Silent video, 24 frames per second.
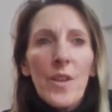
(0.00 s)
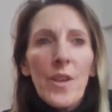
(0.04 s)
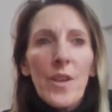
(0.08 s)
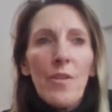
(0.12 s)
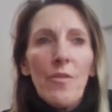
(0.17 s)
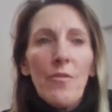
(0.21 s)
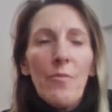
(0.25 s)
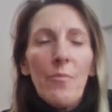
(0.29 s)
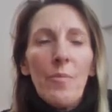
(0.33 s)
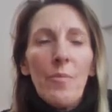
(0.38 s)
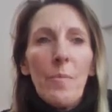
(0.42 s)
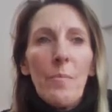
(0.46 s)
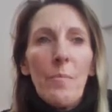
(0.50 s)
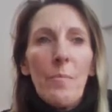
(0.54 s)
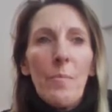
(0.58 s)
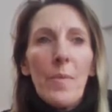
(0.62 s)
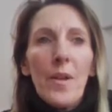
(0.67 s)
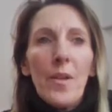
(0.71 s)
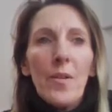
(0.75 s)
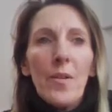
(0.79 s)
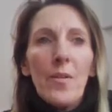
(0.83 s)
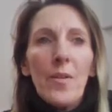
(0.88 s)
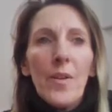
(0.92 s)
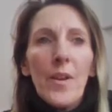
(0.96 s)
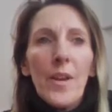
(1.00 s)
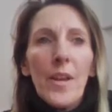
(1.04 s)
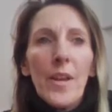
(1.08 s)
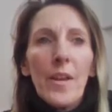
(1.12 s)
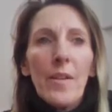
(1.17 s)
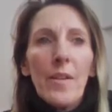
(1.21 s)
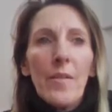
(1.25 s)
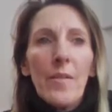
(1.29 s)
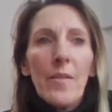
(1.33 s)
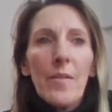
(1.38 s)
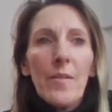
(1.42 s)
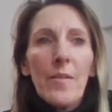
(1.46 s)
that you have been
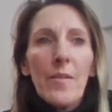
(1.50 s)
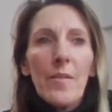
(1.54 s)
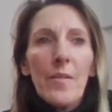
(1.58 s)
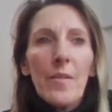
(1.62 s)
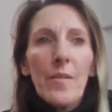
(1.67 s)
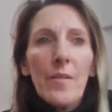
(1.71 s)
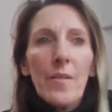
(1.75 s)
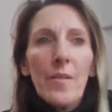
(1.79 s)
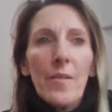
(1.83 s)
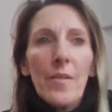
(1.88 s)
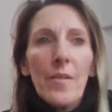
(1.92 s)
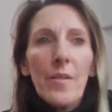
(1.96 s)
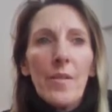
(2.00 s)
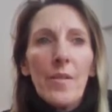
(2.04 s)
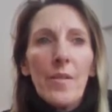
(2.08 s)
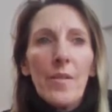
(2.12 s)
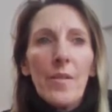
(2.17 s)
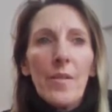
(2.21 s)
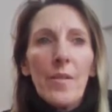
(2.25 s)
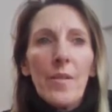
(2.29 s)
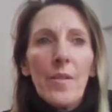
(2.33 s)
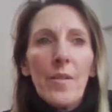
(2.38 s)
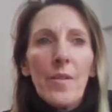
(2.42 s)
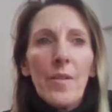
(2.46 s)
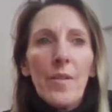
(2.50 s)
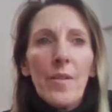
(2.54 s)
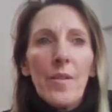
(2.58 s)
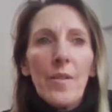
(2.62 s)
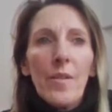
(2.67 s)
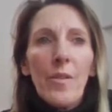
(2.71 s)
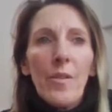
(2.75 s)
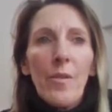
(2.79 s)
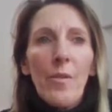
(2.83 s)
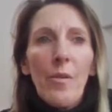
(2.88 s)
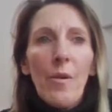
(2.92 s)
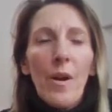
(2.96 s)
building
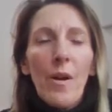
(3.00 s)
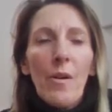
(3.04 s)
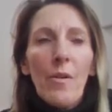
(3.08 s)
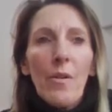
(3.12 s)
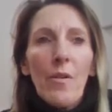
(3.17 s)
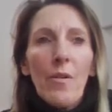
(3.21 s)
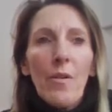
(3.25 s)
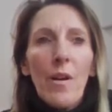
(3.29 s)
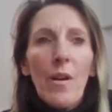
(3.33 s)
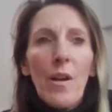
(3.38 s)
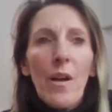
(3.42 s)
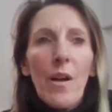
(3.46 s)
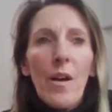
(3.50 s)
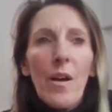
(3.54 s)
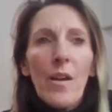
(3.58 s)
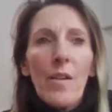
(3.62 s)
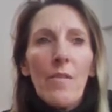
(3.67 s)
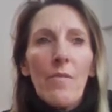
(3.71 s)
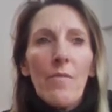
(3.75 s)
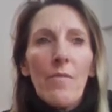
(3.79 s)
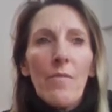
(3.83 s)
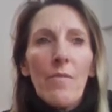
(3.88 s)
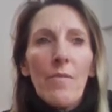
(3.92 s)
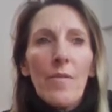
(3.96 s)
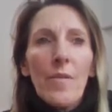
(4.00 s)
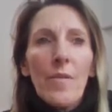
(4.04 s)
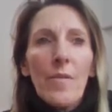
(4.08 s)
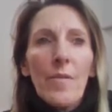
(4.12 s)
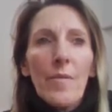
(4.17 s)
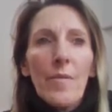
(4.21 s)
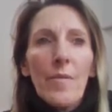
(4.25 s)
throughout your life,